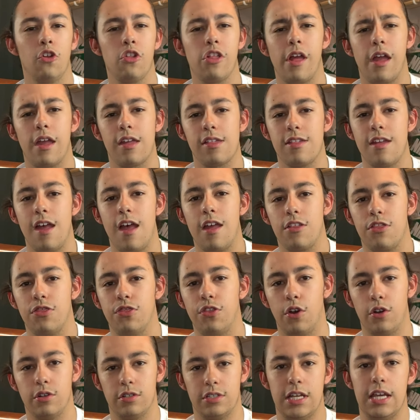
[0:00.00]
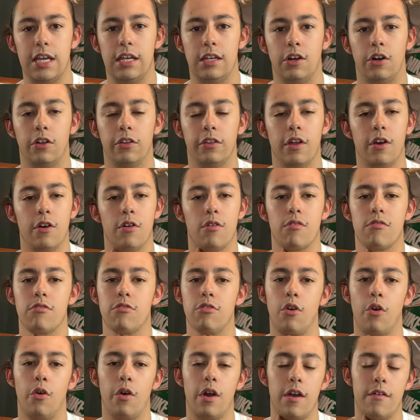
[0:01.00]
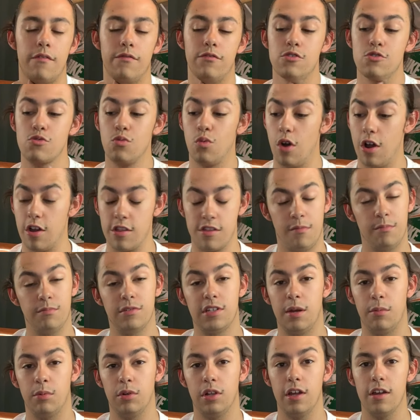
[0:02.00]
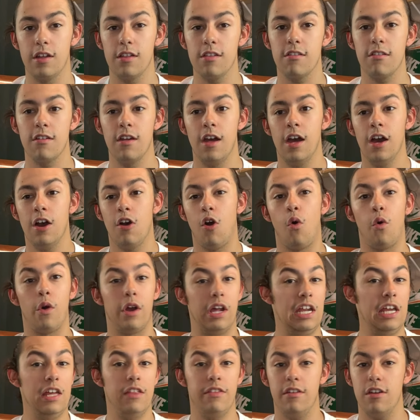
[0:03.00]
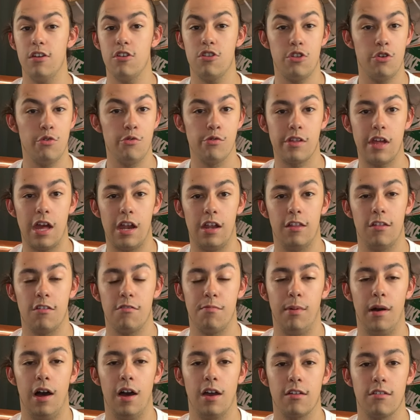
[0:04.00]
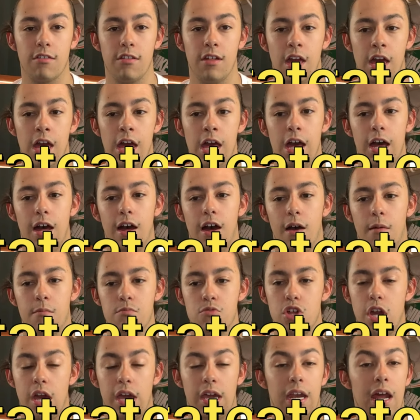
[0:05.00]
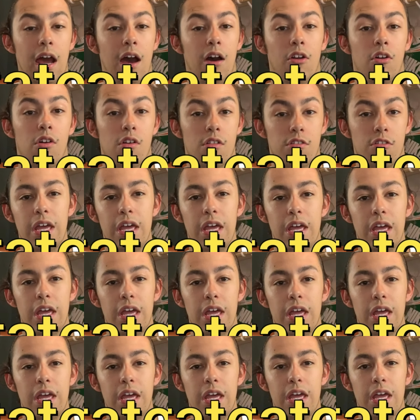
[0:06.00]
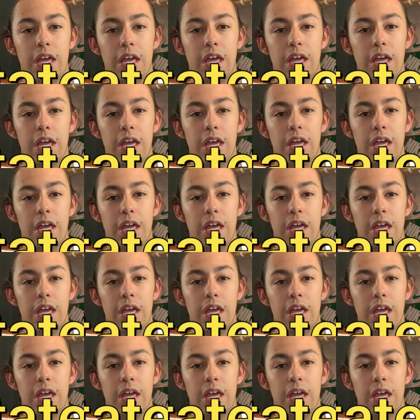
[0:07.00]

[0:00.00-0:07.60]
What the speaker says: say a size 13 on those. So if you want some Timberlands or any of these shoes out of this box, check it out on soulstate.net.